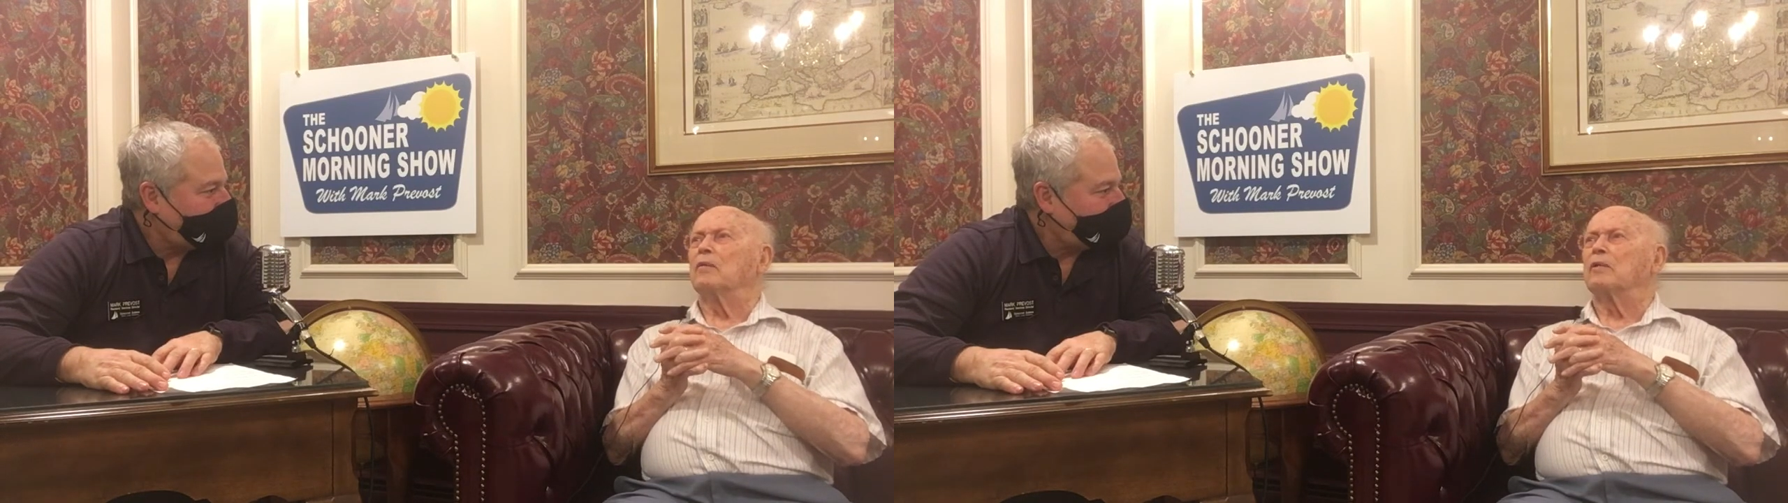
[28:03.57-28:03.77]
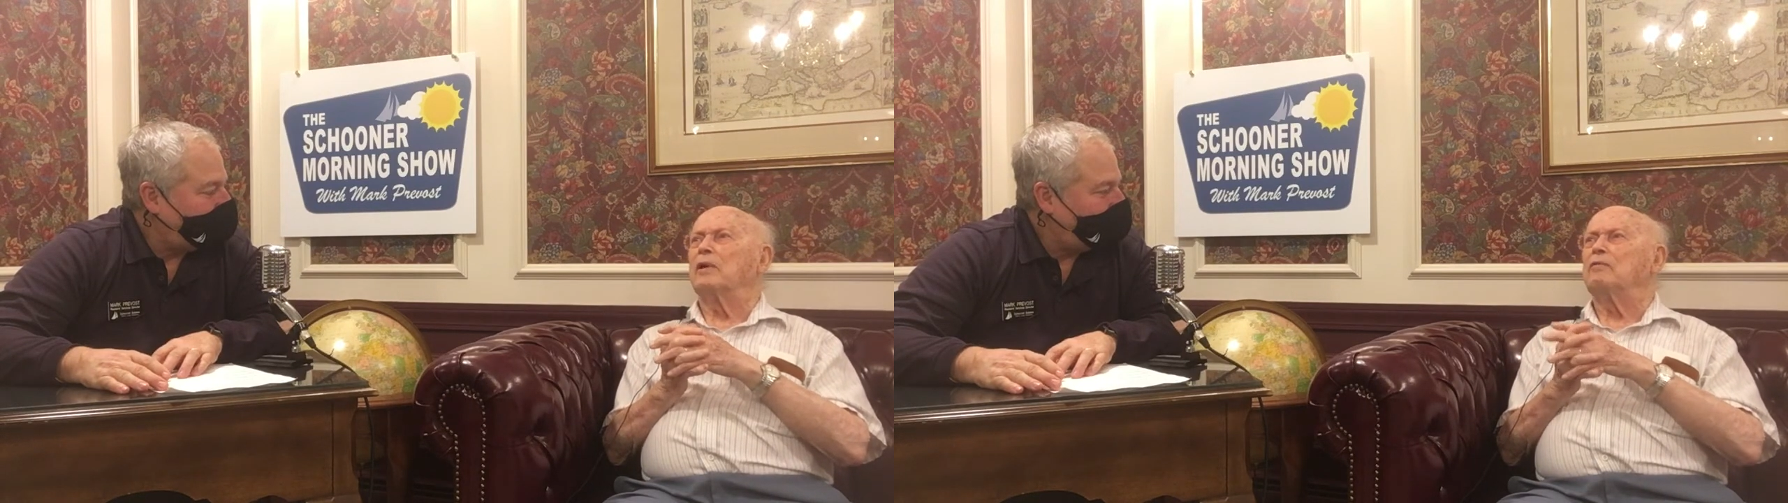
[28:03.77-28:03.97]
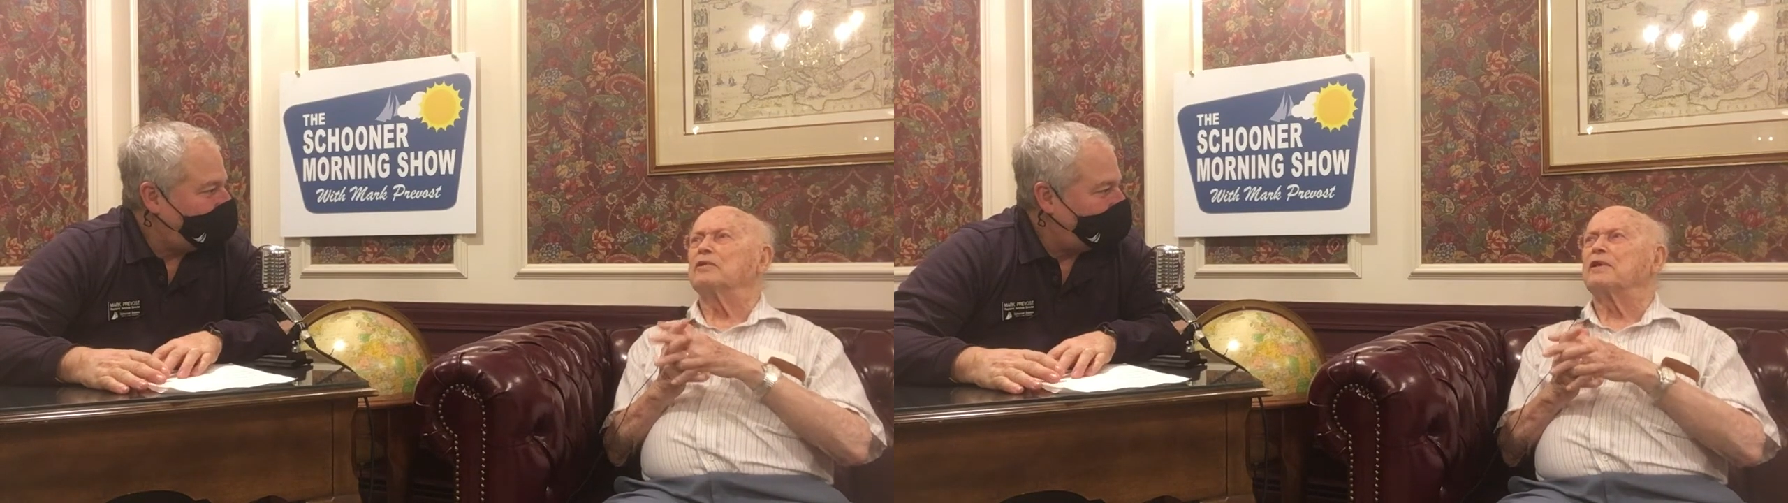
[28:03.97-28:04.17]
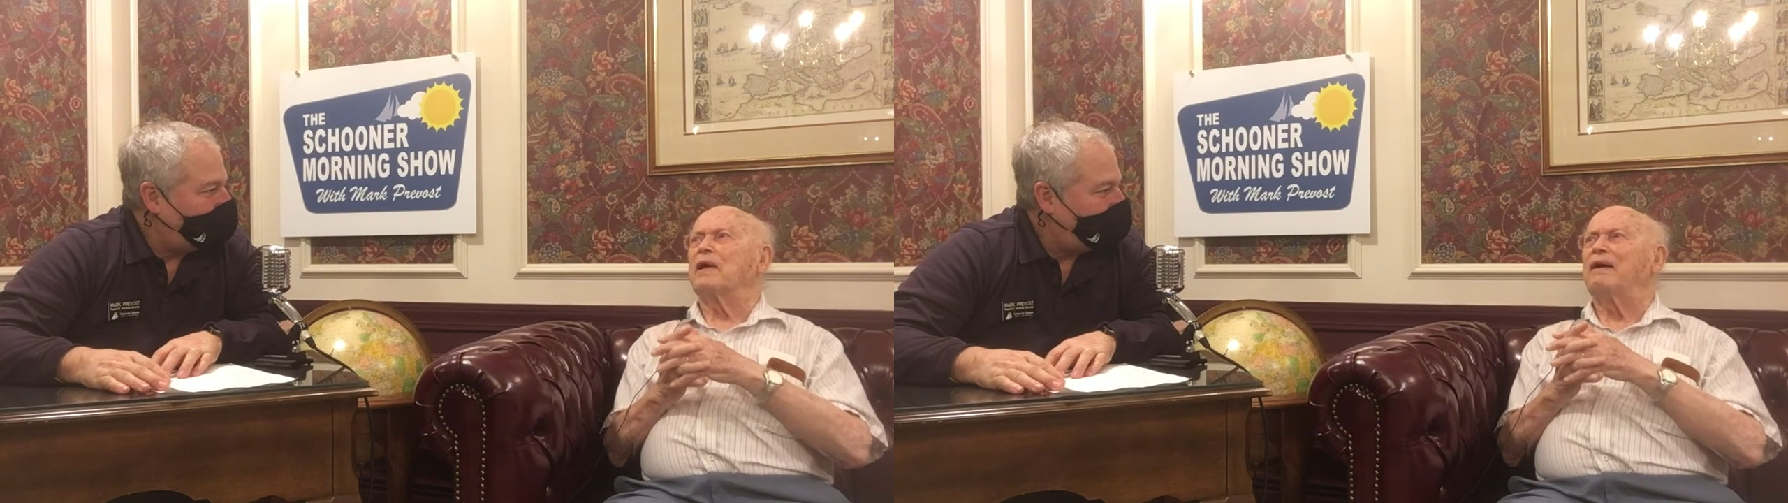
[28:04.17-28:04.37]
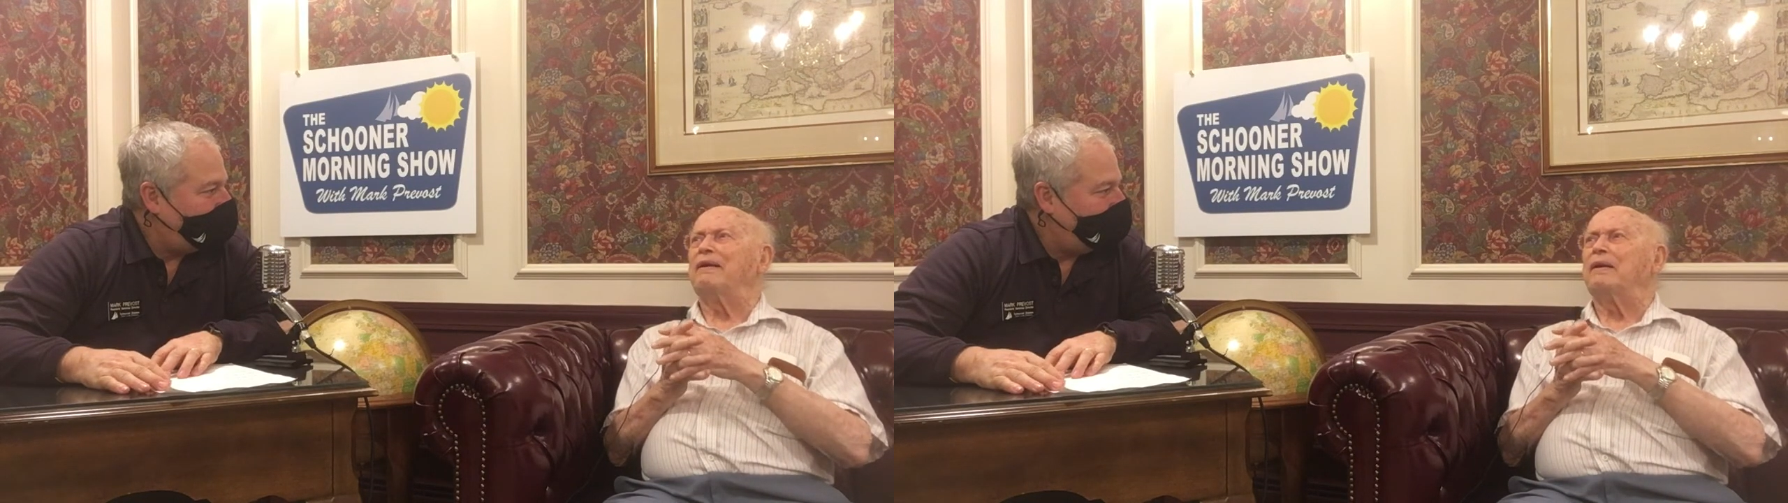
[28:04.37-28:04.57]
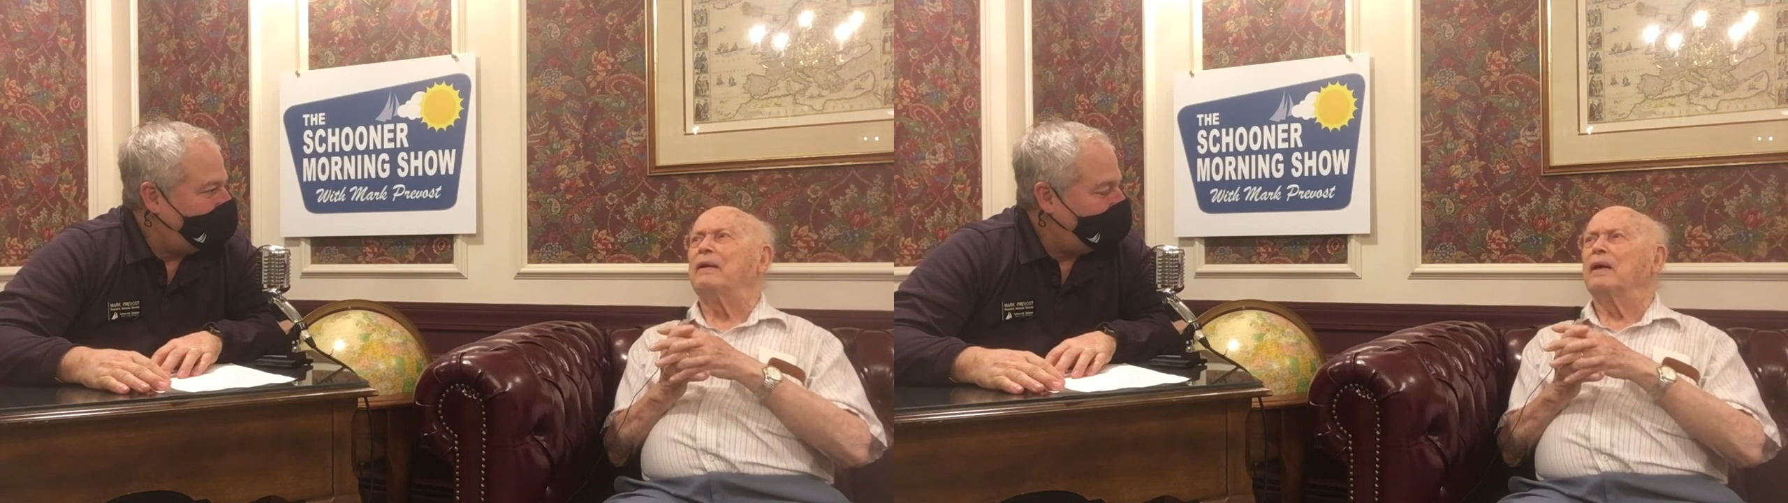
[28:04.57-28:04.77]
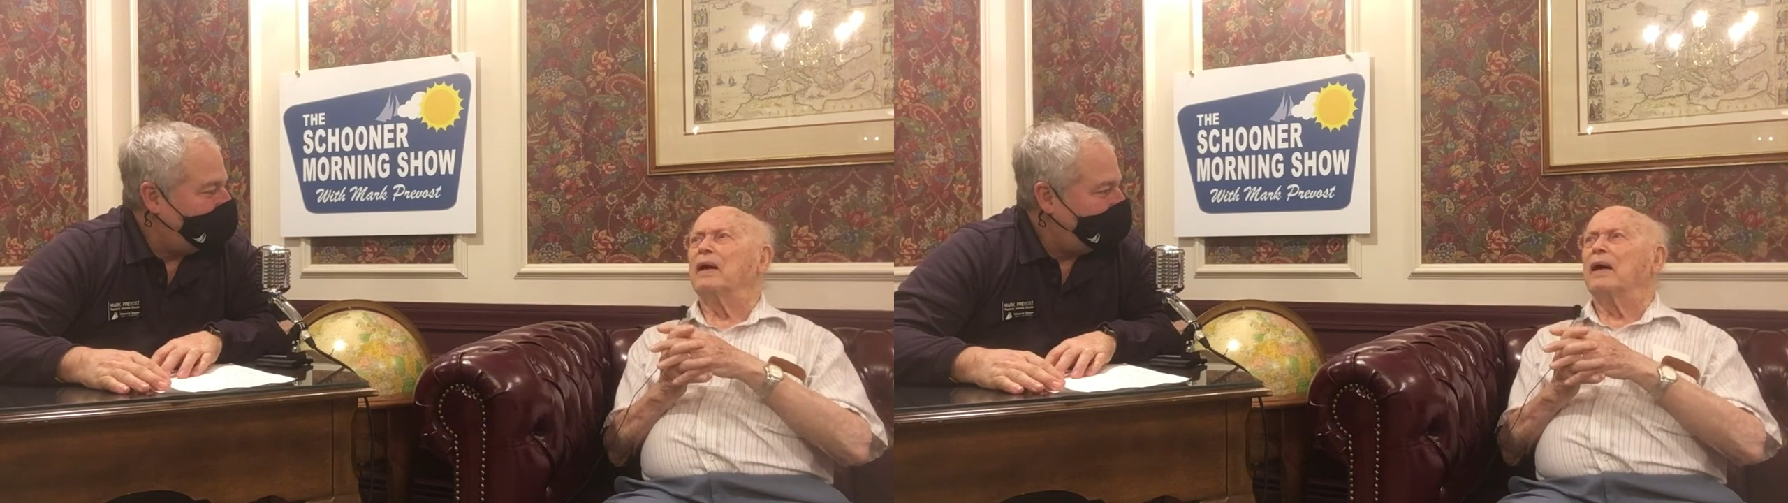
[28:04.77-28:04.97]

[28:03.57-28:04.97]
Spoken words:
90.